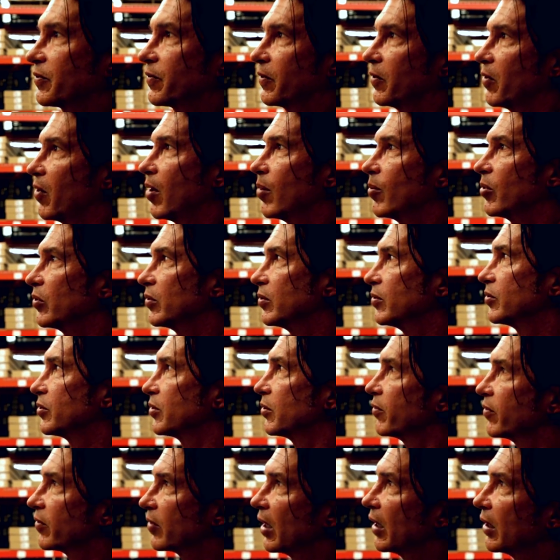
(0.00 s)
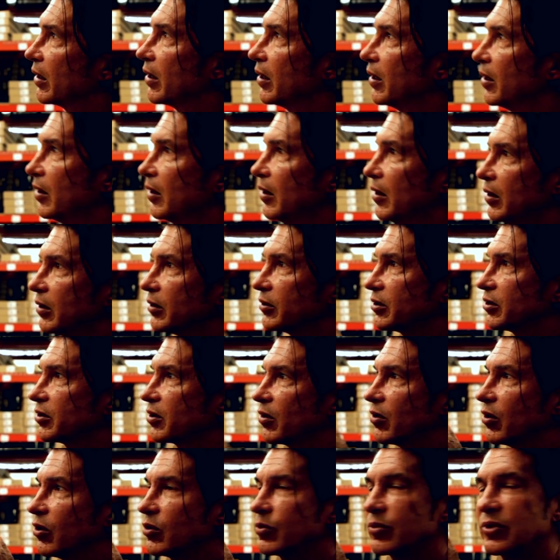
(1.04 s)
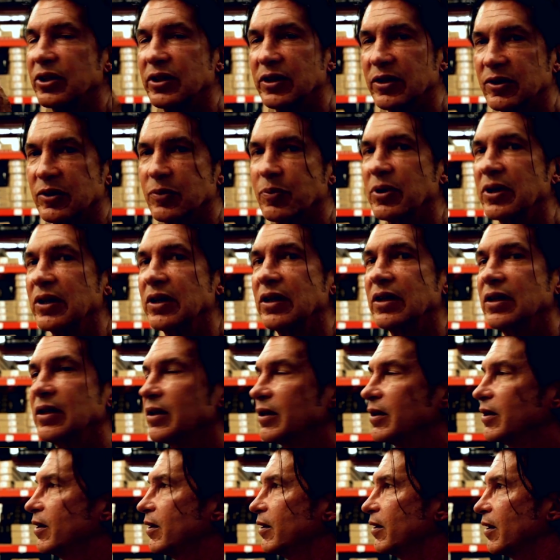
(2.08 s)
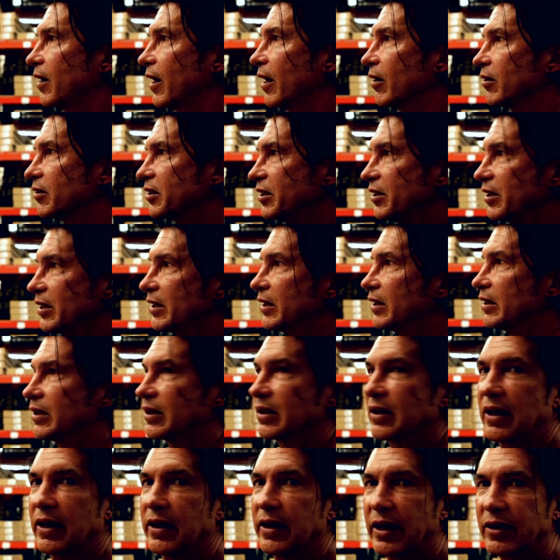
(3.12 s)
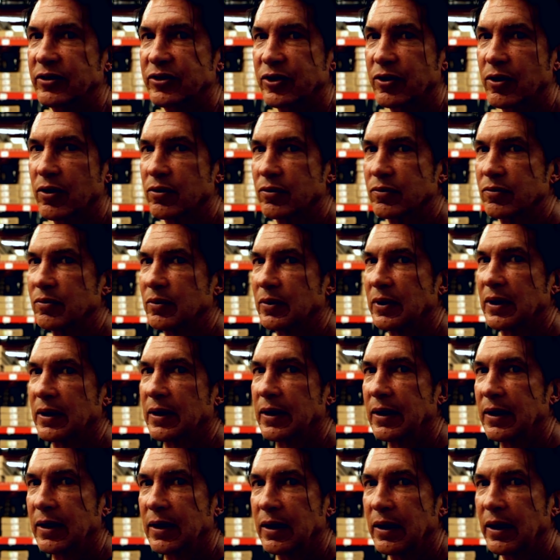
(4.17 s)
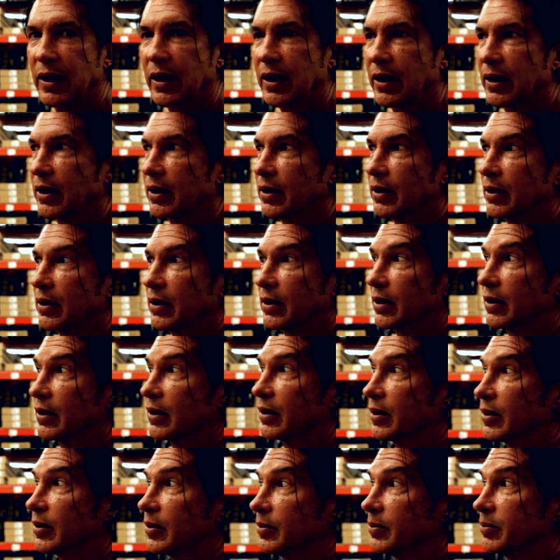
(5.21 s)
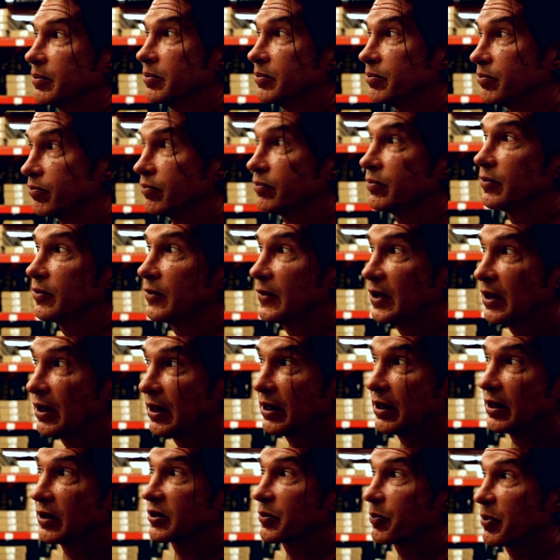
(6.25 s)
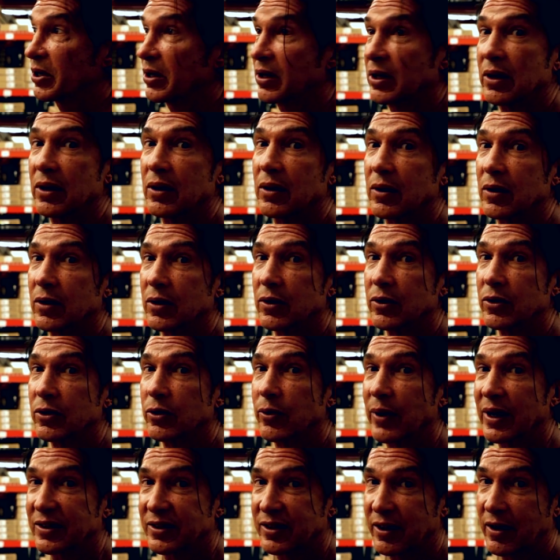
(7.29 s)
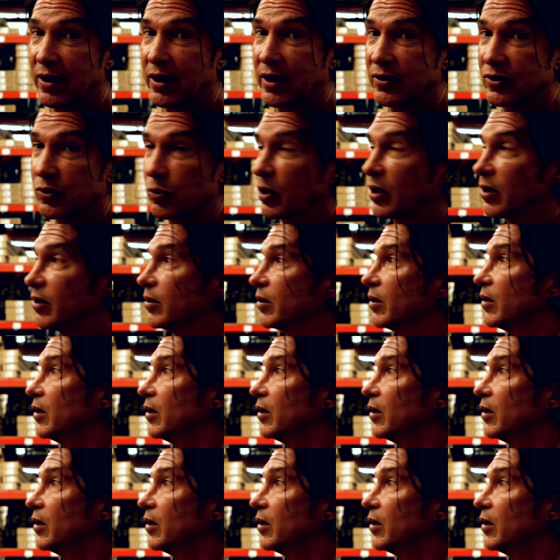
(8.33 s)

phenomenal. So this is the home to ESP, LTD, and X-Tone, and ESP U.S.A. as well.